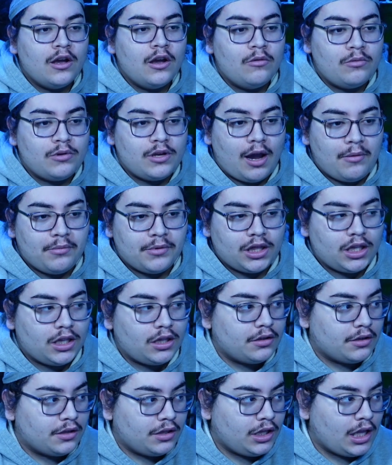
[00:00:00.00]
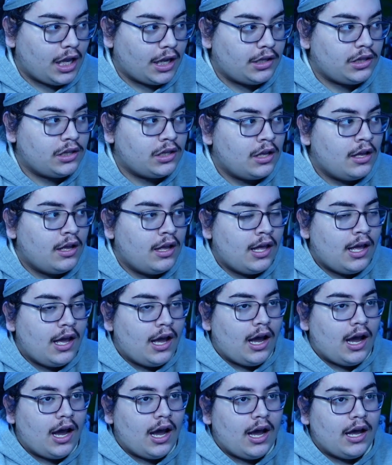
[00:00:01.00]
we got with Season 6.
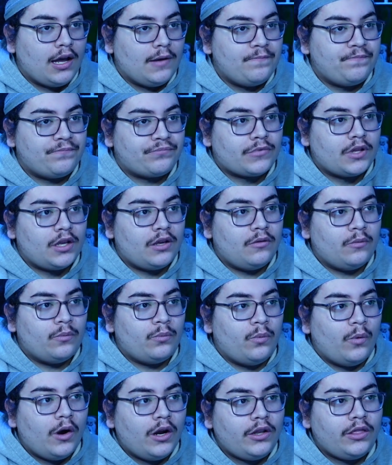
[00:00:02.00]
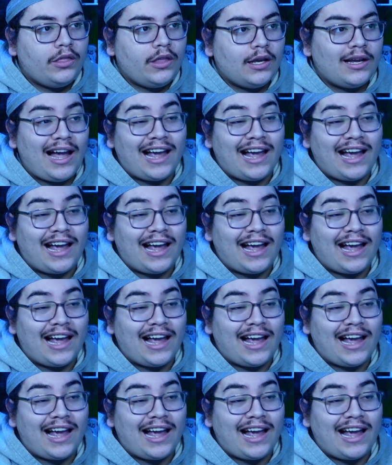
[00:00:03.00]
One thing,